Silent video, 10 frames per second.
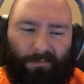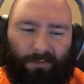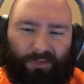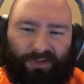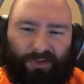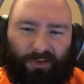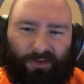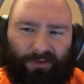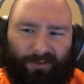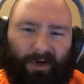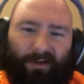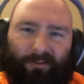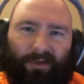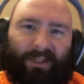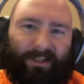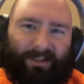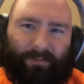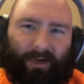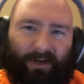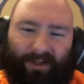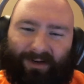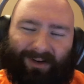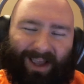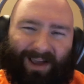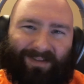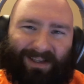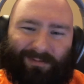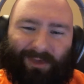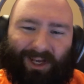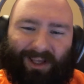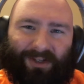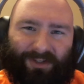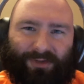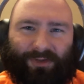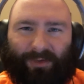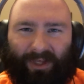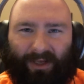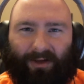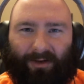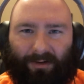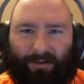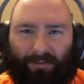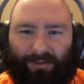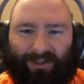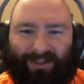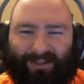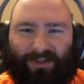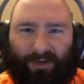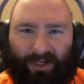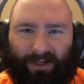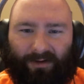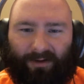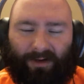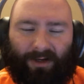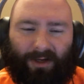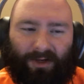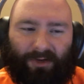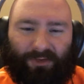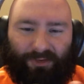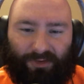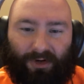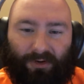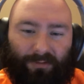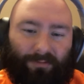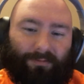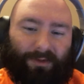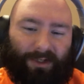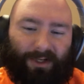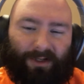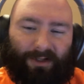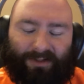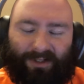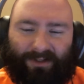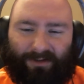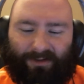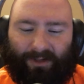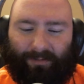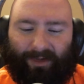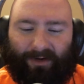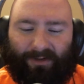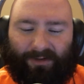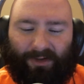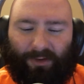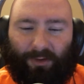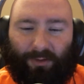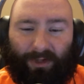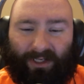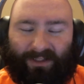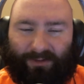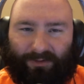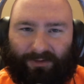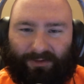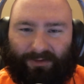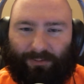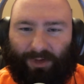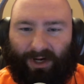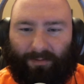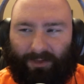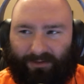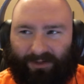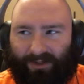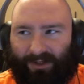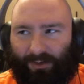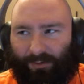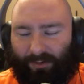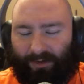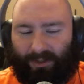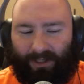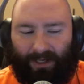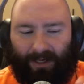So those apparently read the disc better. They don't have as many issues with the disc reading. So there's a nice little tip there. So that's why I'm using the newer one.